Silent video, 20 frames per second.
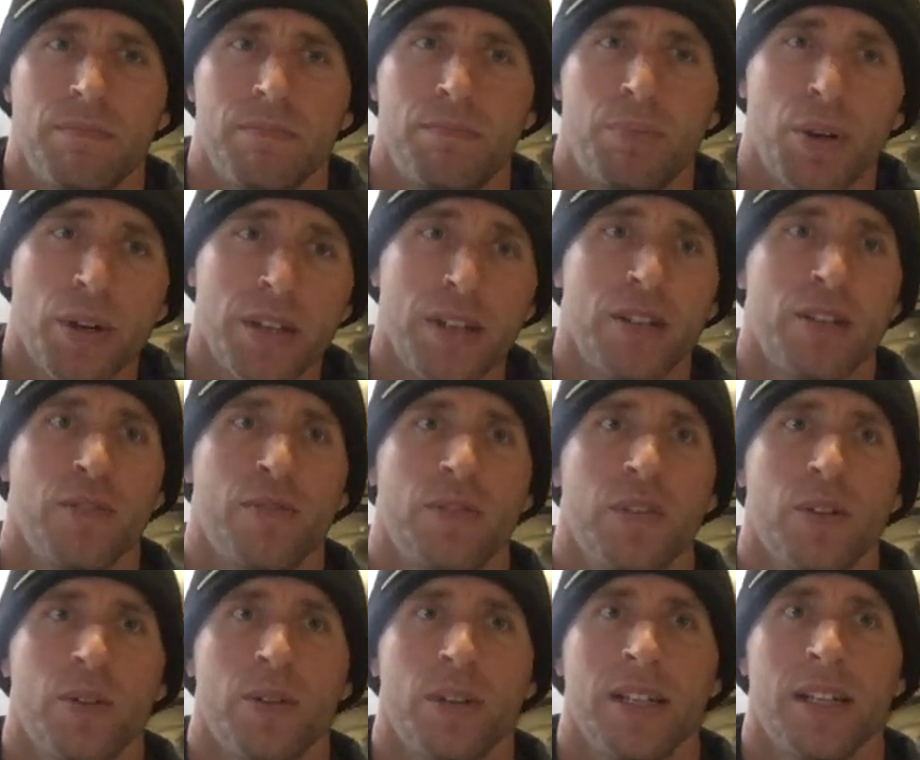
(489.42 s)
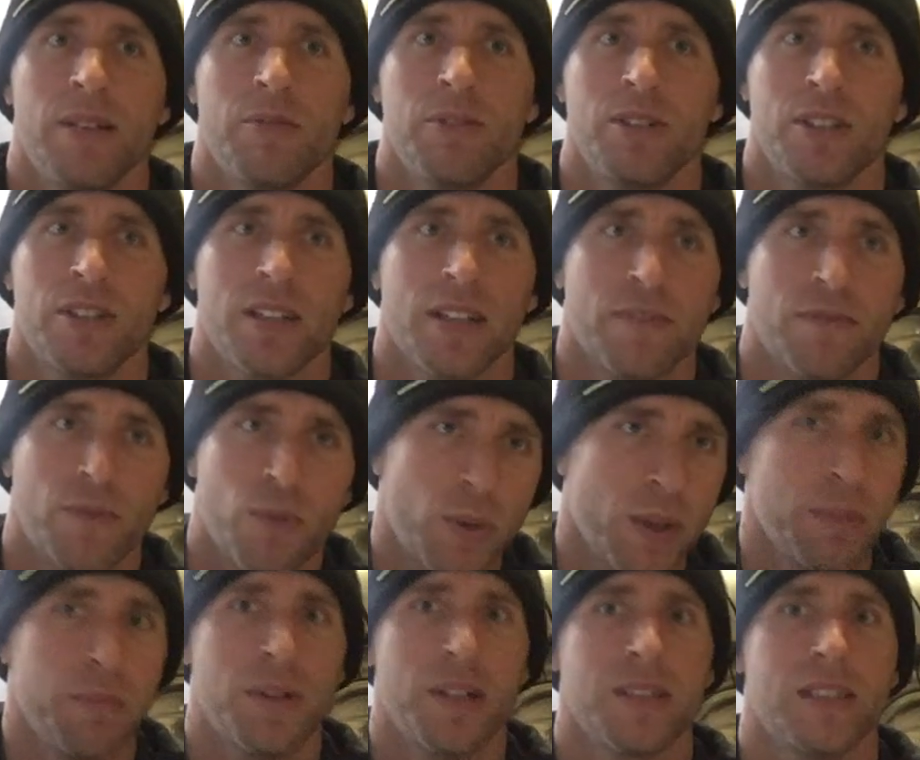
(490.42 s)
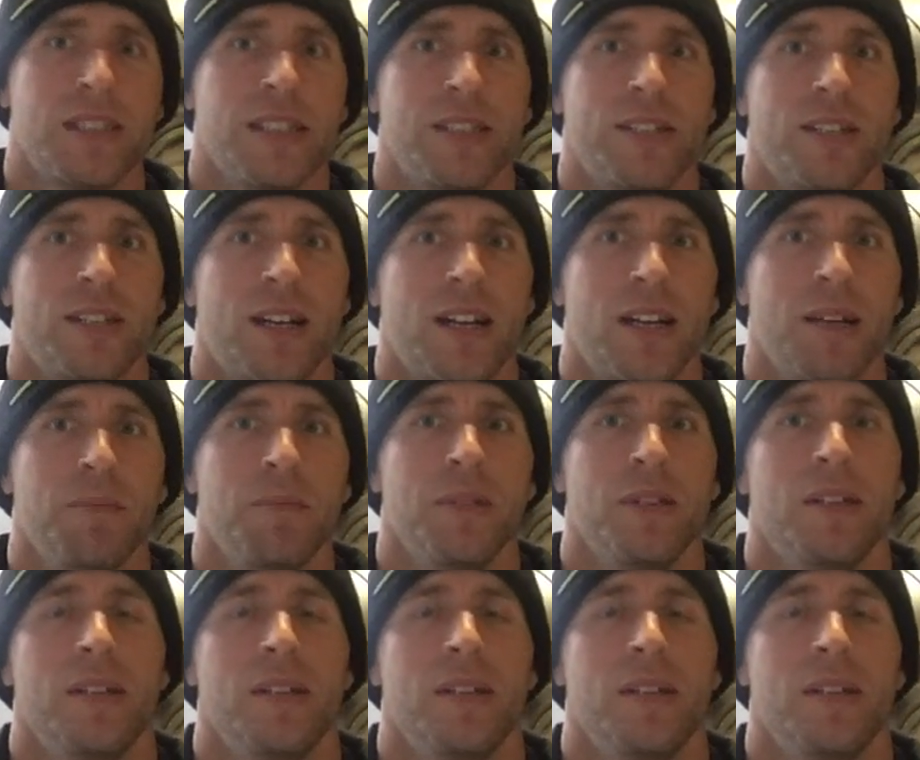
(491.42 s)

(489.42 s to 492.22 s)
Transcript: putting new fluid in, which is like $40 each time.